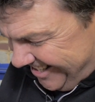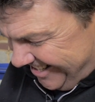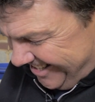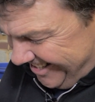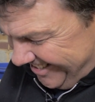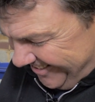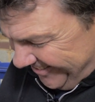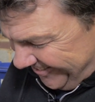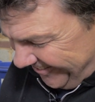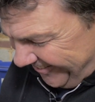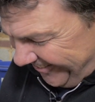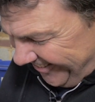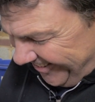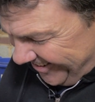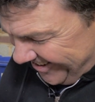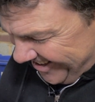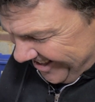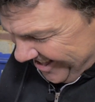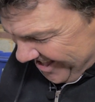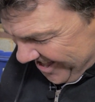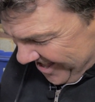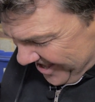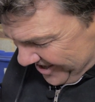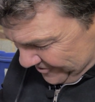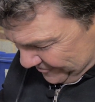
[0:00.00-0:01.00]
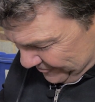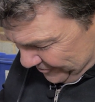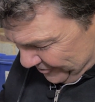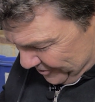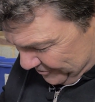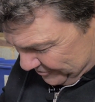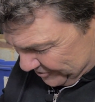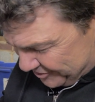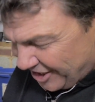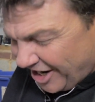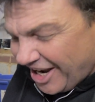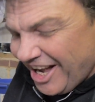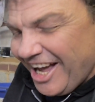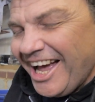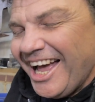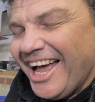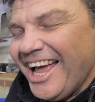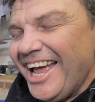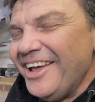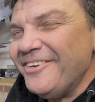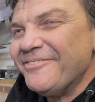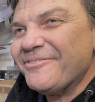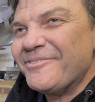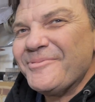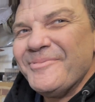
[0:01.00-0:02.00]
You're full of
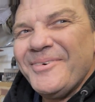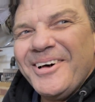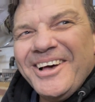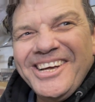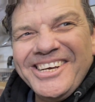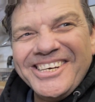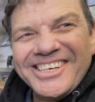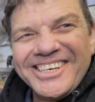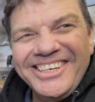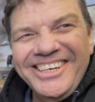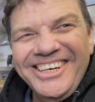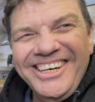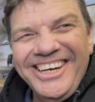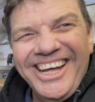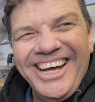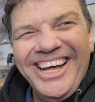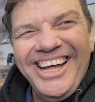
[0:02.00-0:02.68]
information, aren't you?